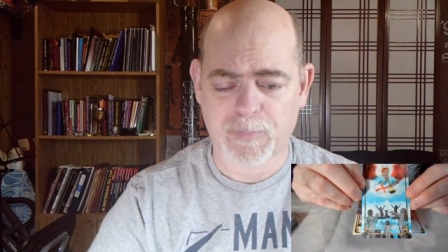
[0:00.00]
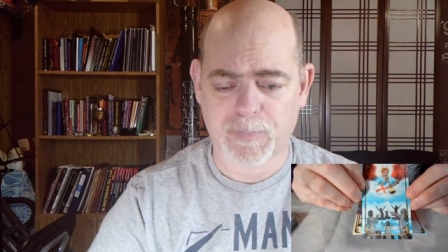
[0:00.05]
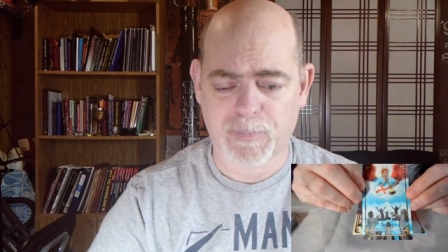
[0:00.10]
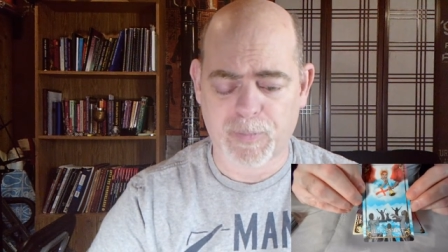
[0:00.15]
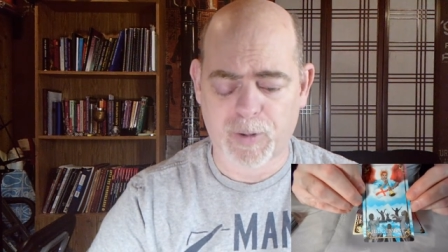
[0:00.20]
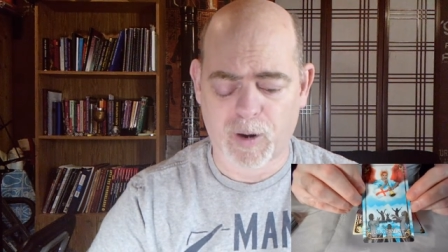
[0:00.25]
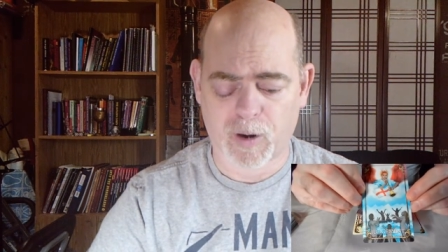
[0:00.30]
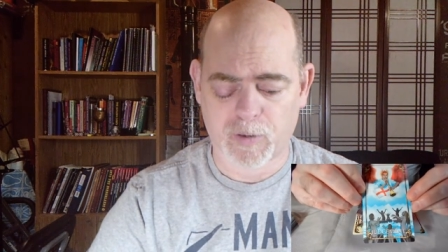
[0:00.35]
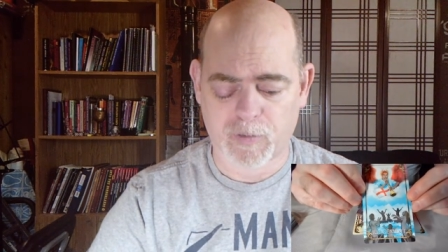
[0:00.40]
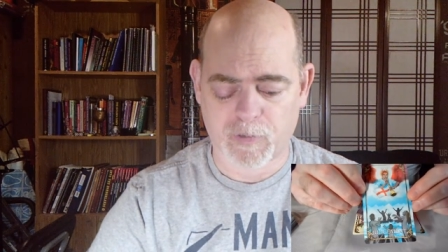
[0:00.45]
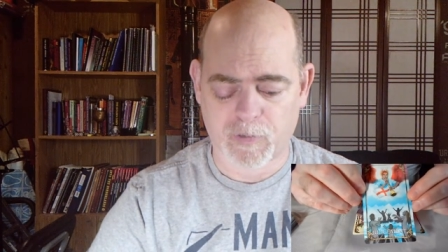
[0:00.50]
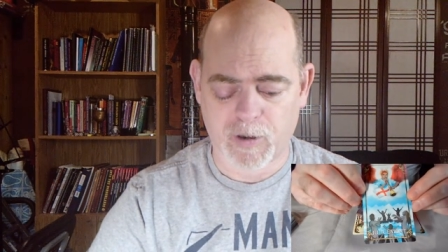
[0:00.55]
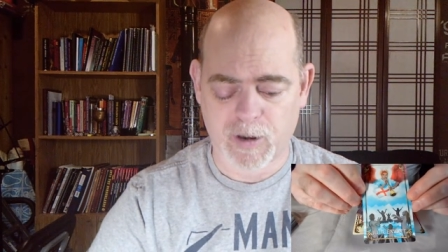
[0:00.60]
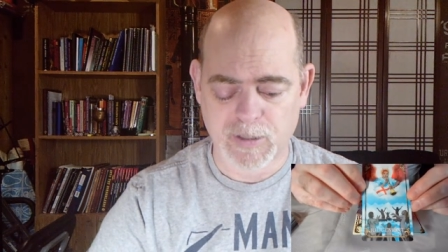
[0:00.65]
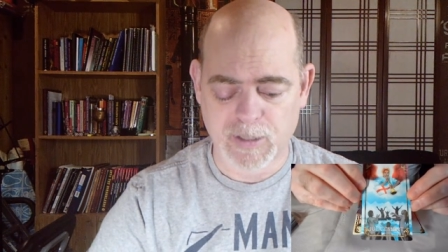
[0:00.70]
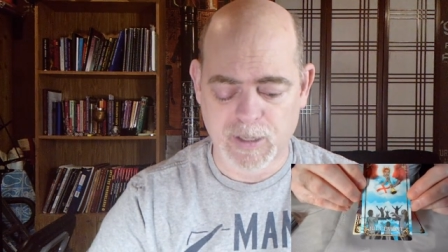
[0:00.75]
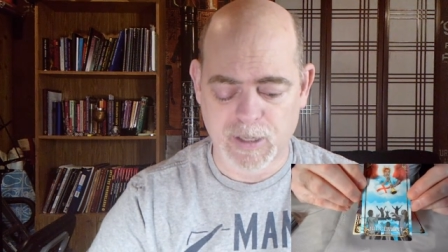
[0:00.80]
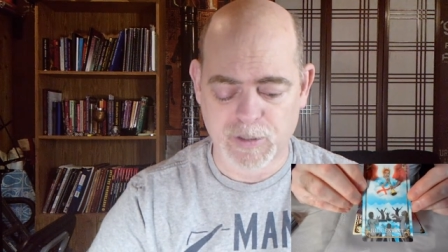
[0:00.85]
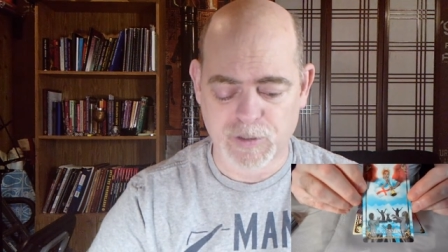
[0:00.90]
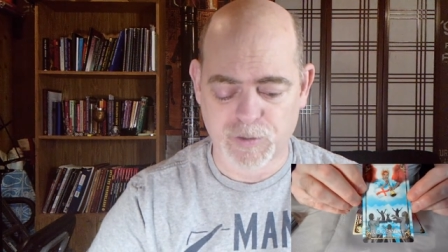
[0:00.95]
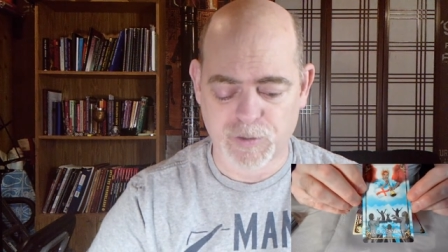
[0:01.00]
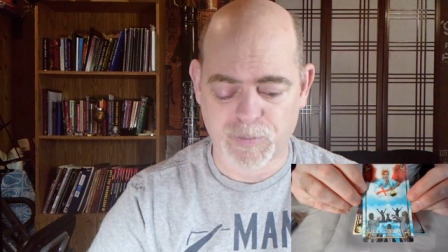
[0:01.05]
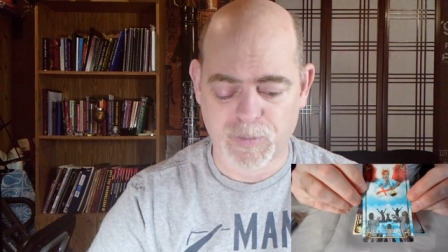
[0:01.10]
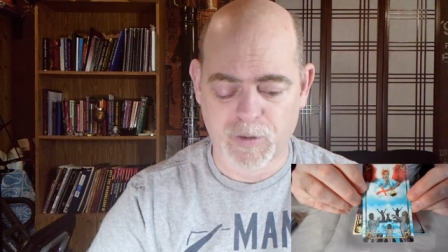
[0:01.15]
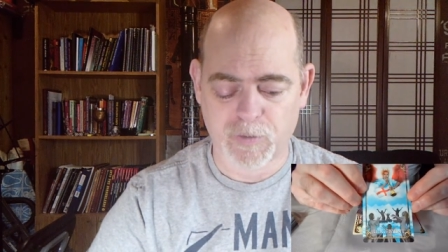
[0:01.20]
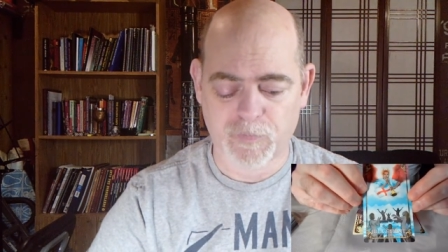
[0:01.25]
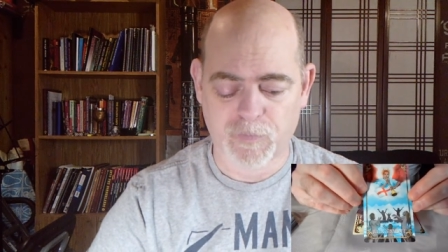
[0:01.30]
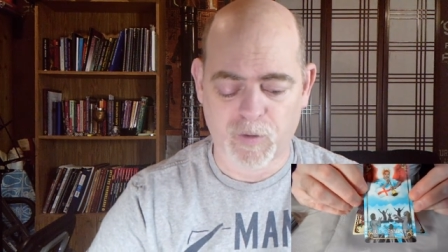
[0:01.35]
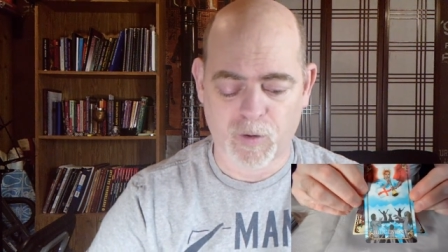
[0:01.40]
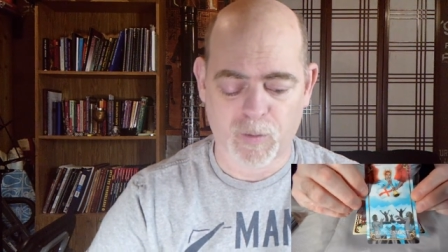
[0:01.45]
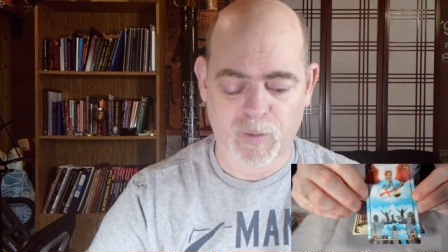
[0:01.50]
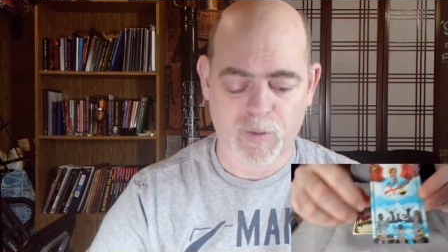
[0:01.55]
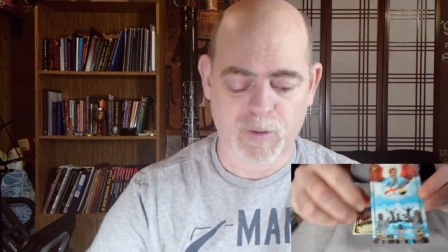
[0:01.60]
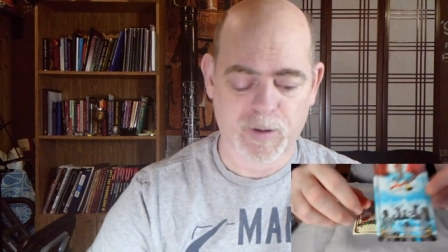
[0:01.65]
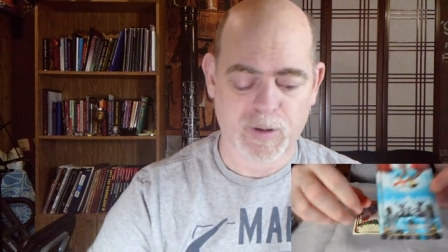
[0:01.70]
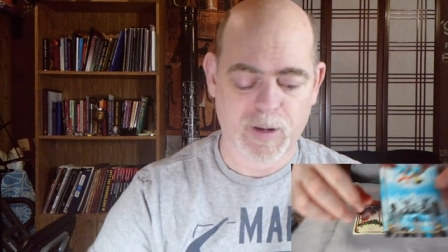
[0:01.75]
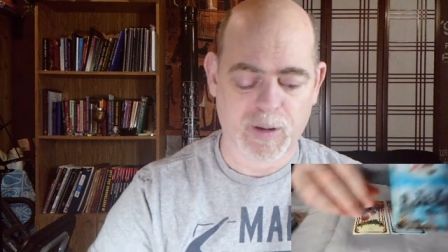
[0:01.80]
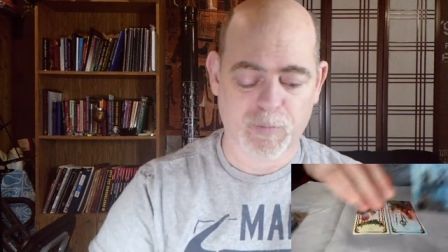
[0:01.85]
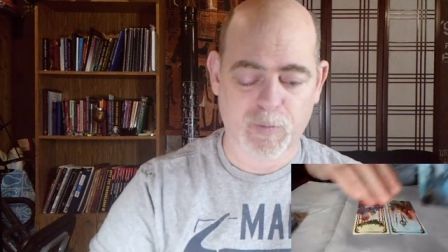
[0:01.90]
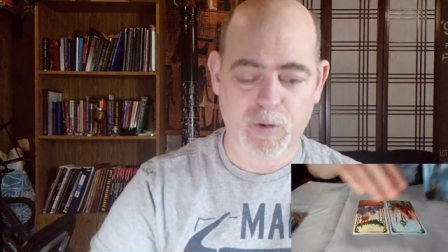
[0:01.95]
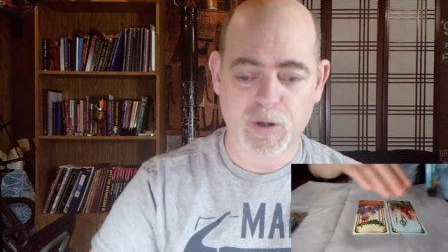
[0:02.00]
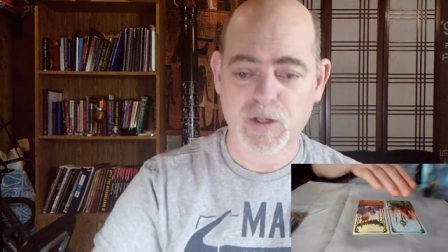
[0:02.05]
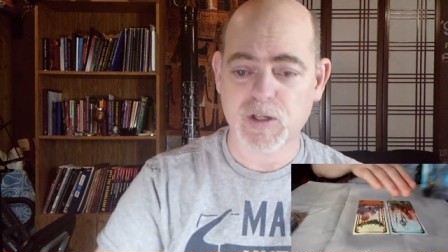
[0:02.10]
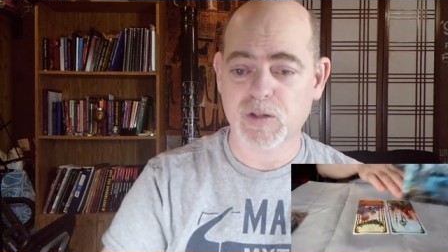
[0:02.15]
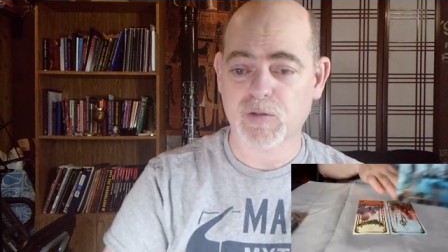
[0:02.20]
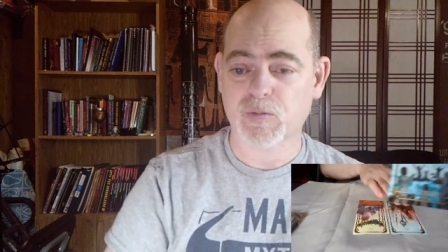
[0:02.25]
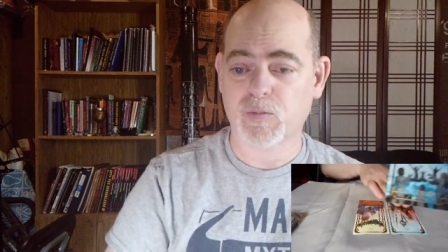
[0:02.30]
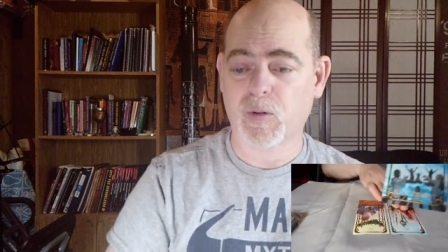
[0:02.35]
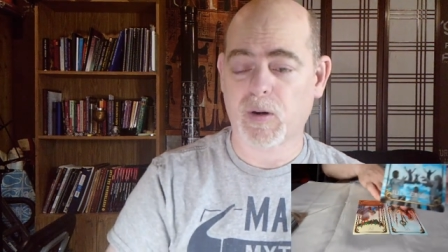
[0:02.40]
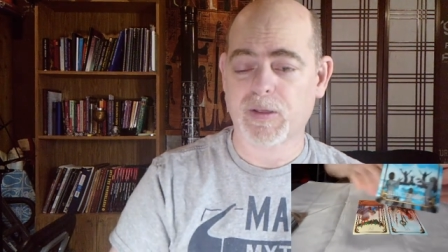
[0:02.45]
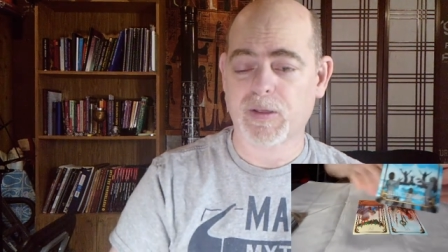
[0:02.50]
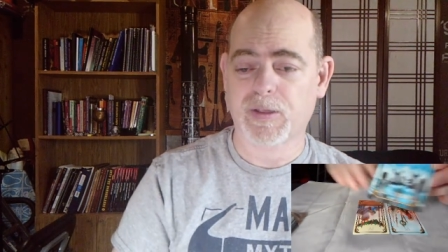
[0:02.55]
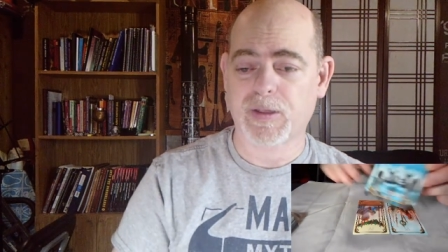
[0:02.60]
progress as you move forward, which is what